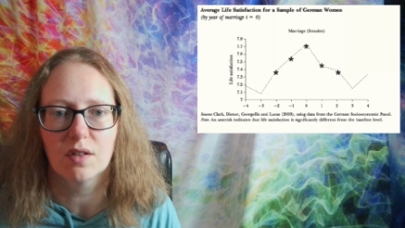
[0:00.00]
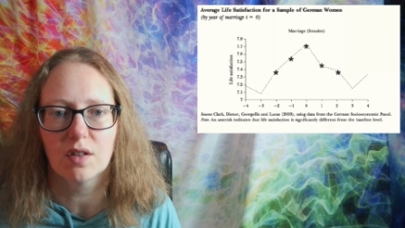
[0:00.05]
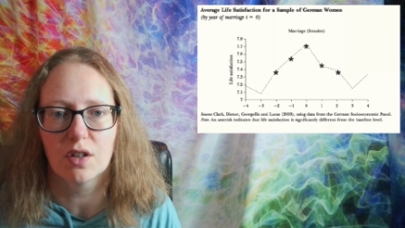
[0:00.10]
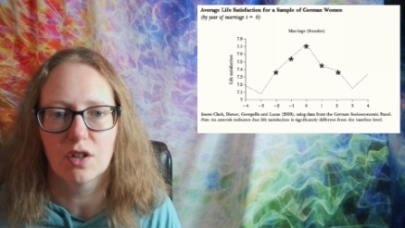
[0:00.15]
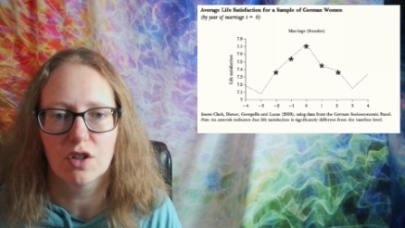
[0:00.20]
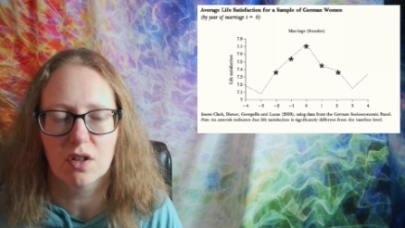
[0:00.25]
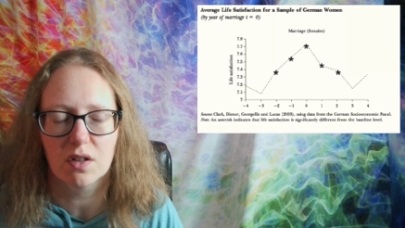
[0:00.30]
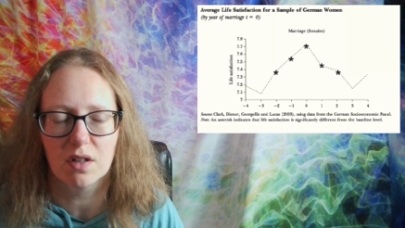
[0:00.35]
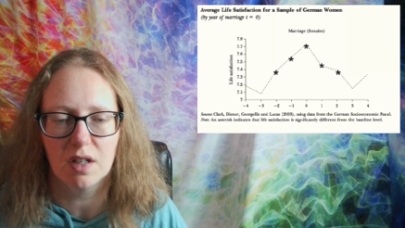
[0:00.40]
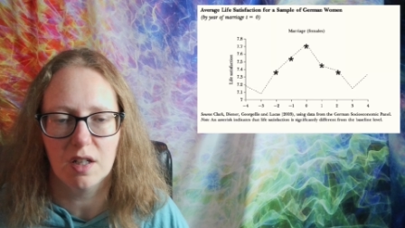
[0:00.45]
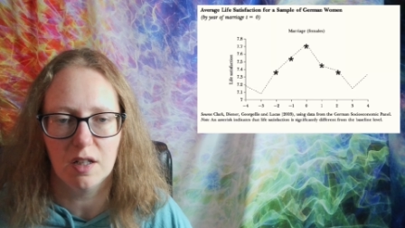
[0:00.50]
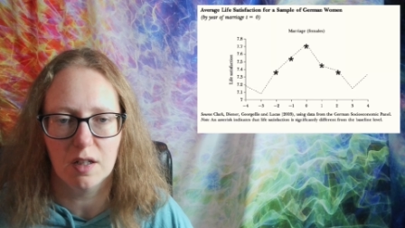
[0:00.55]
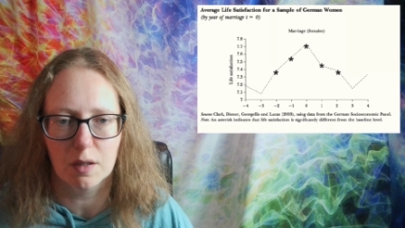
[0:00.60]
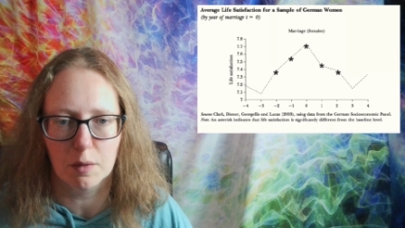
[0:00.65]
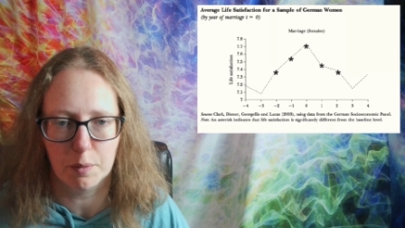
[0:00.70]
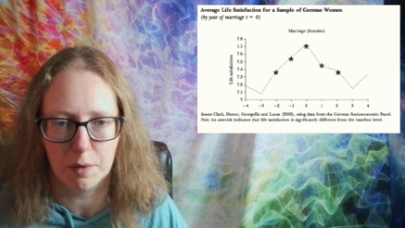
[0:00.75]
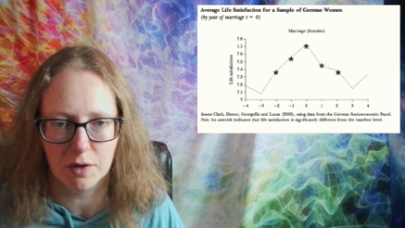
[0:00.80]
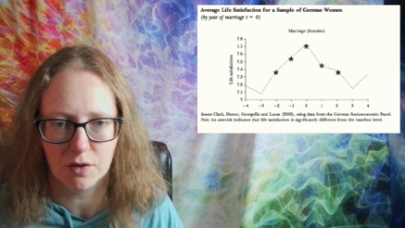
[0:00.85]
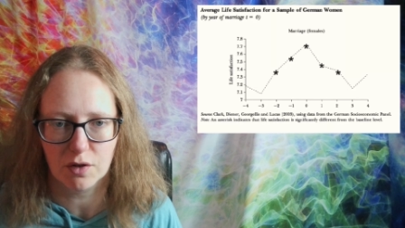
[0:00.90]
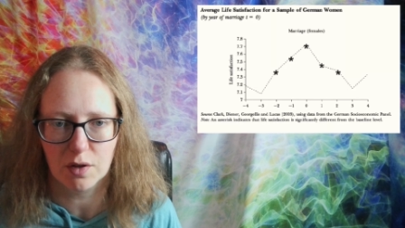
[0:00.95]
surgery or
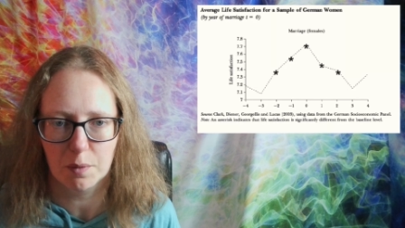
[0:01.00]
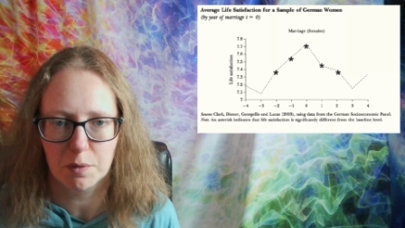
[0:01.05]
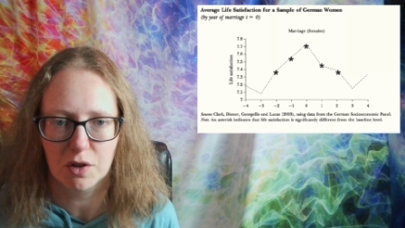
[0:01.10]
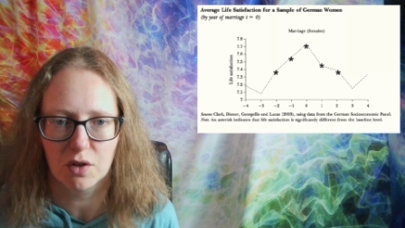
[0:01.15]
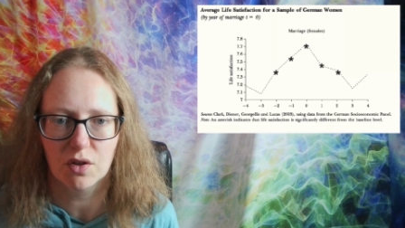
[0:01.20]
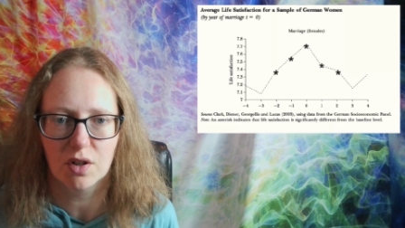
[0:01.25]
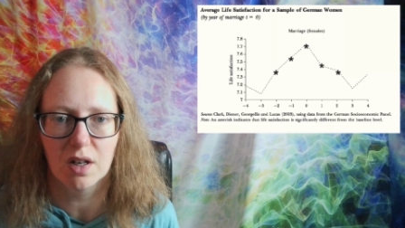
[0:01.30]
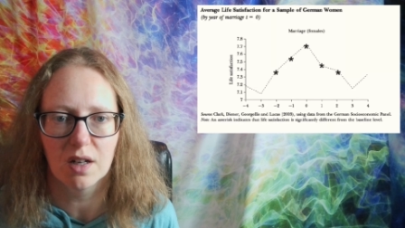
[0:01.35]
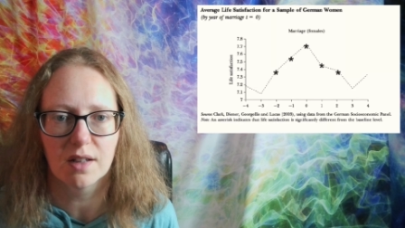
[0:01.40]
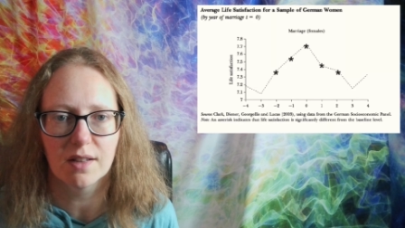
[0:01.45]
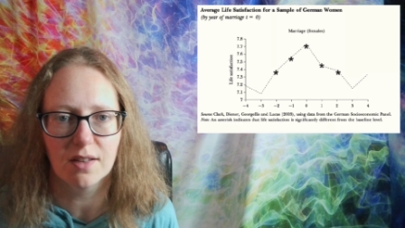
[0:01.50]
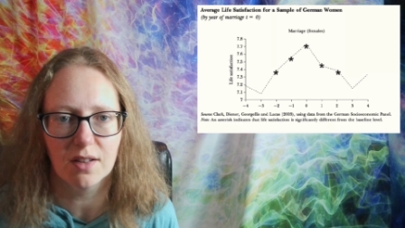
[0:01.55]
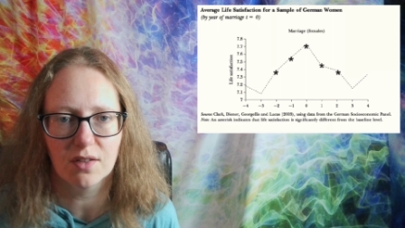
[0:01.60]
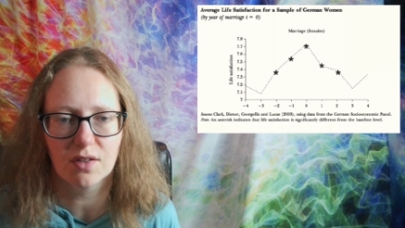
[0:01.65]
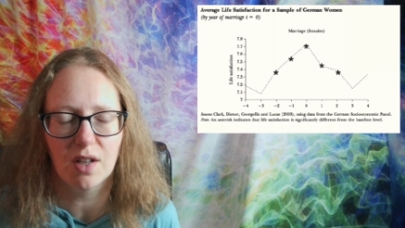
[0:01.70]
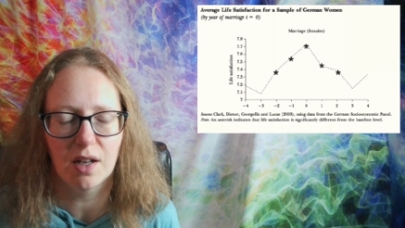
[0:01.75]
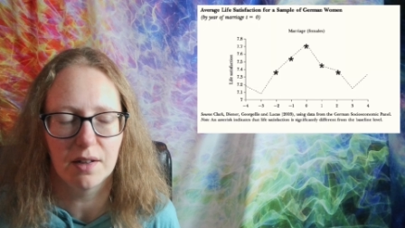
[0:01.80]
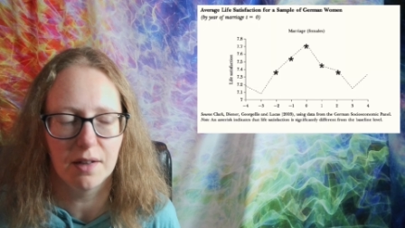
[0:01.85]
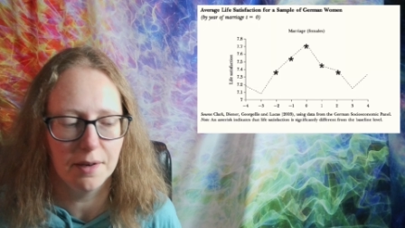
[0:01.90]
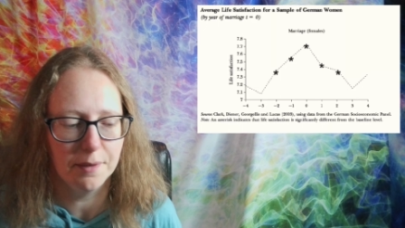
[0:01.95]
prescription drugs,
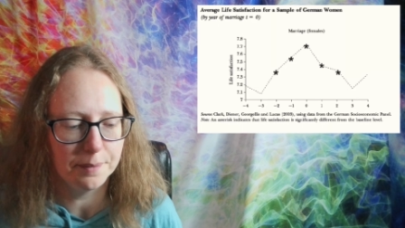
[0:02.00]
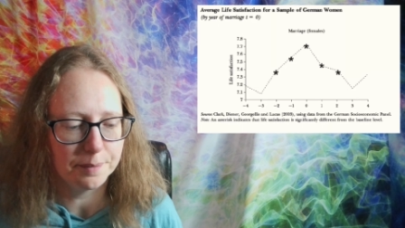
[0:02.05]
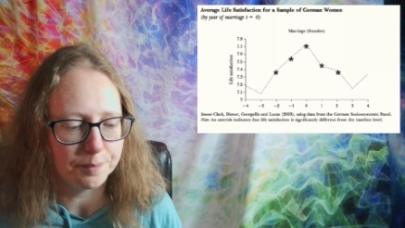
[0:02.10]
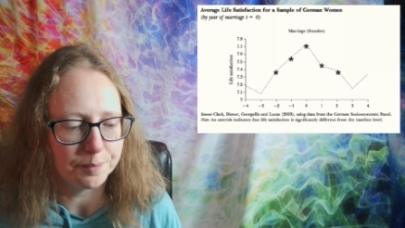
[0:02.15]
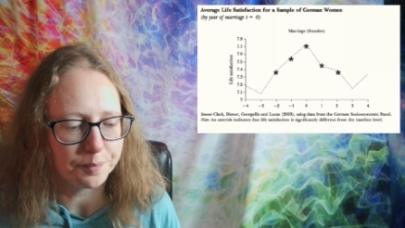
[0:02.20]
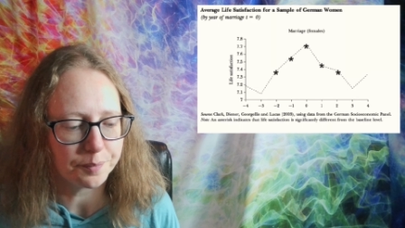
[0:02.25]
etc.